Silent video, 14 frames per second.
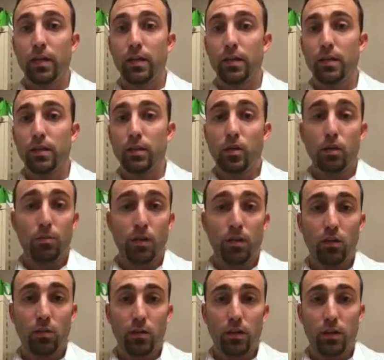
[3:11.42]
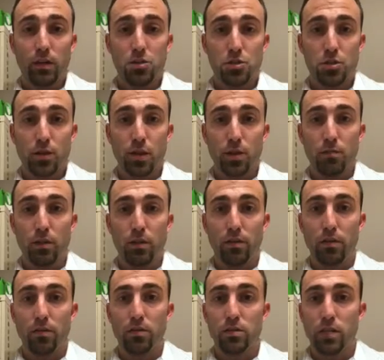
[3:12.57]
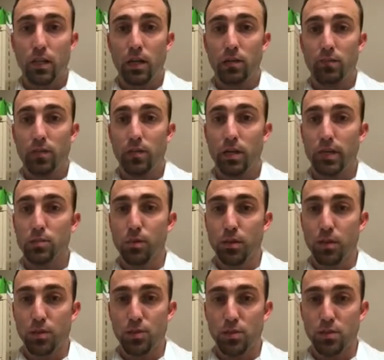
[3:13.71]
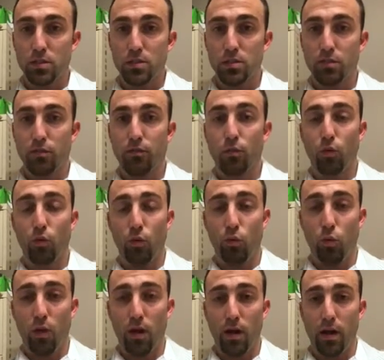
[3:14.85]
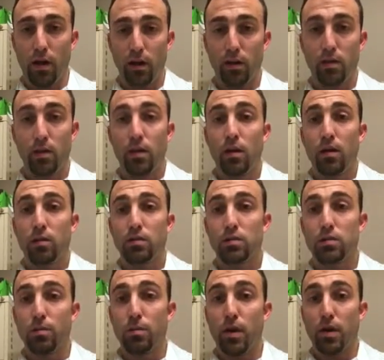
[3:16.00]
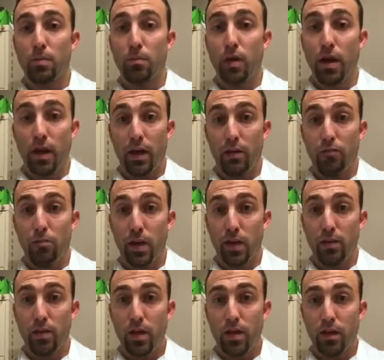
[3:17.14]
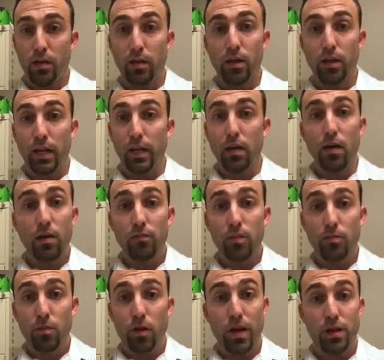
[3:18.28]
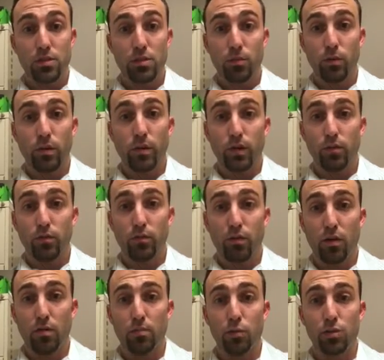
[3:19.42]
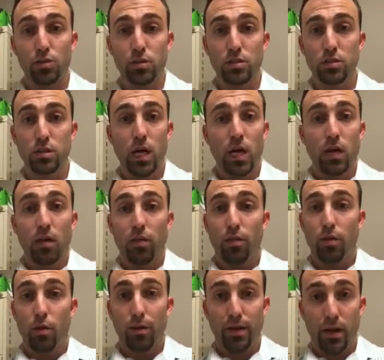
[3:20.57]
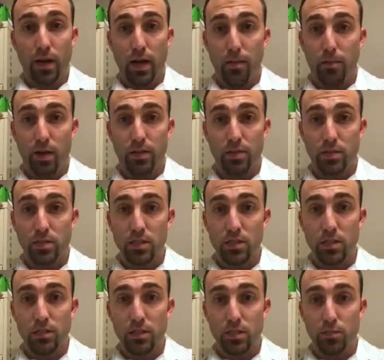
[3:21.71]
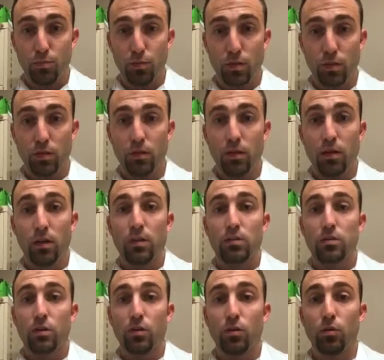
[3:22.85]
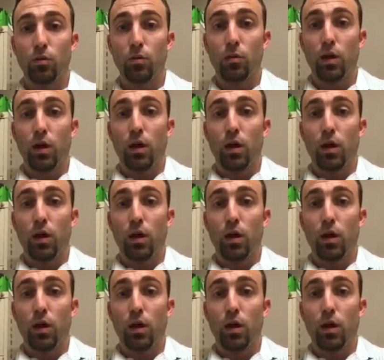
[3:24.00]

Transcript: it could be a little bit extreme. And there's a lot of other explanations for why somebody might have pain in that area, and none of them are actually really confirmed. We're just throwing out hypotheses at this point. So